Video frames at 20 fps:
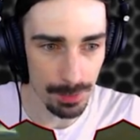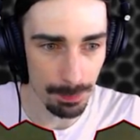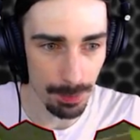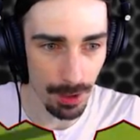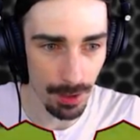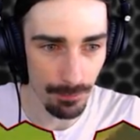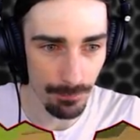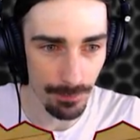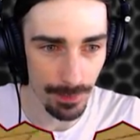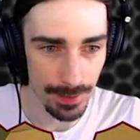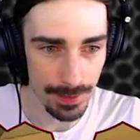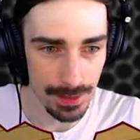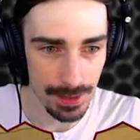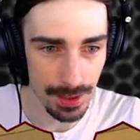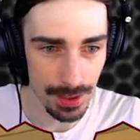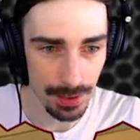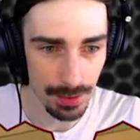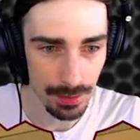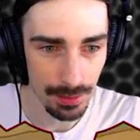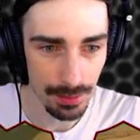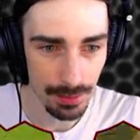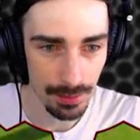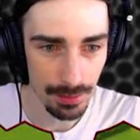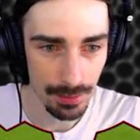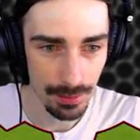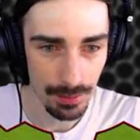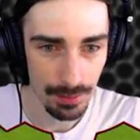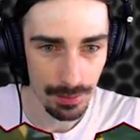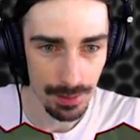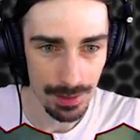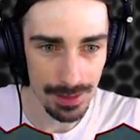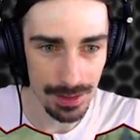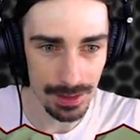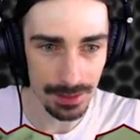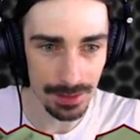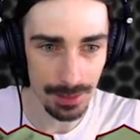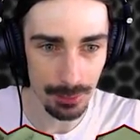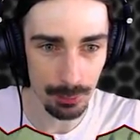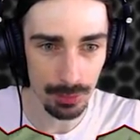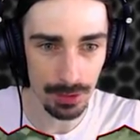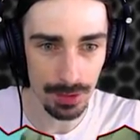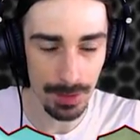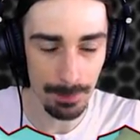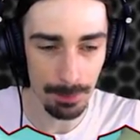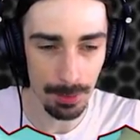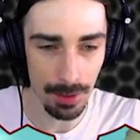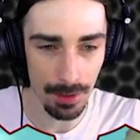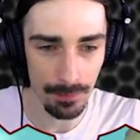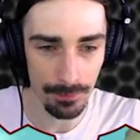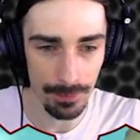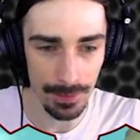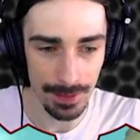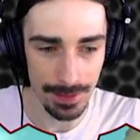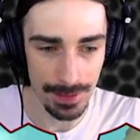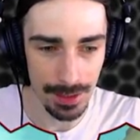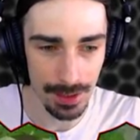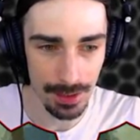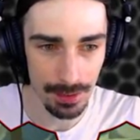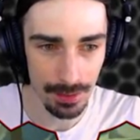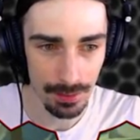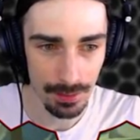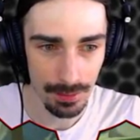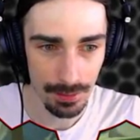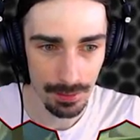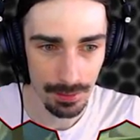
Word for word: it's perfect! It's literally perfect.